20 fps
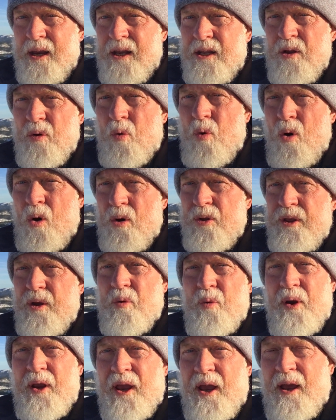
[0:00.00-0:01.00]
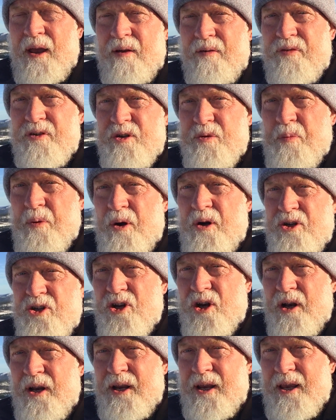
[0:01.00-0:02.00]
In the war that we have
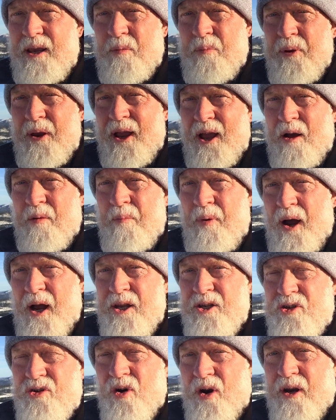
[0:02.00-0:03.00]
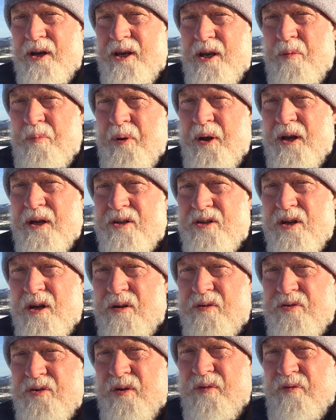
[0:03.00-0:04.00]
spiritually, keeping our minds right, keeping
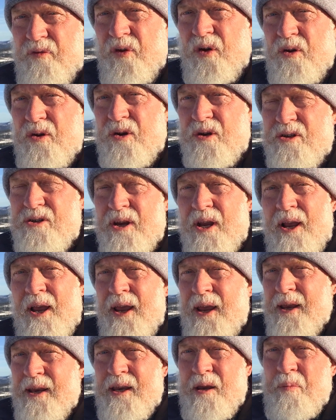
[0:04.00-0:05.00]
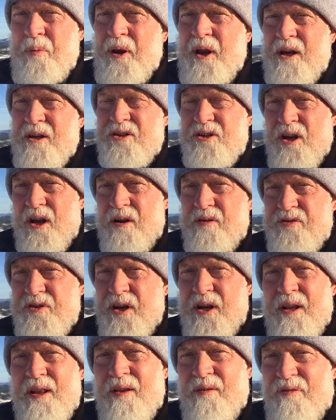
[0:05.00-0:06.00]
ourselves on focus, keeping ourselves
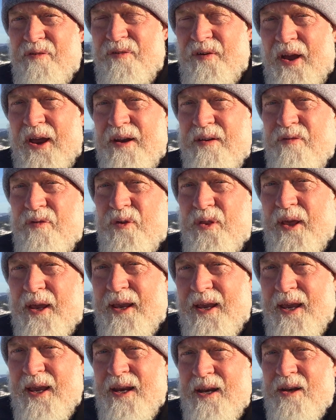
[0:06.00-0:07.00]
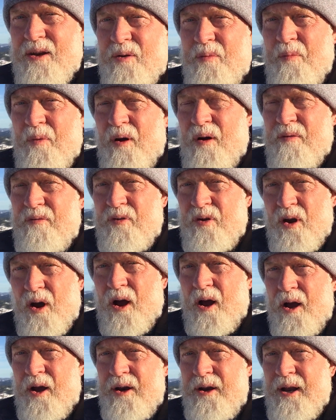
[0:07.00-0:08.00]
in the fight for the kingdom of
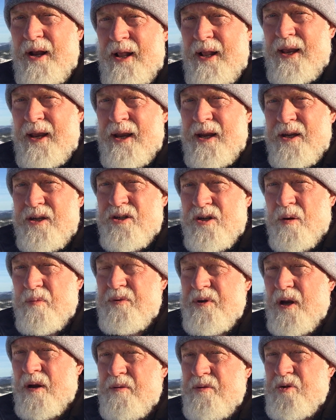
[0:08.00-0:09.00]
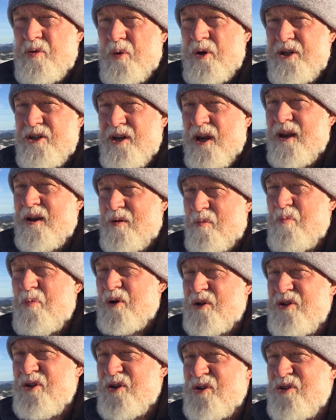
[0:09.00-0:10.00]
God, sometimes we take
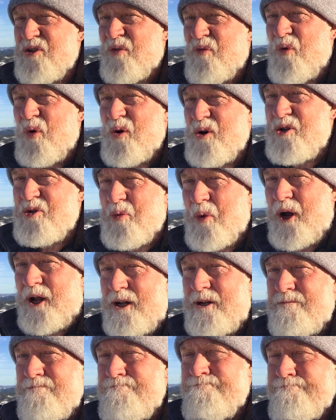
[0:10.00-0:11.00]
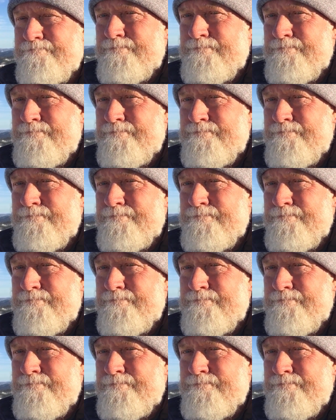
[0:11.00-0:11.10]
prisoners of war as well.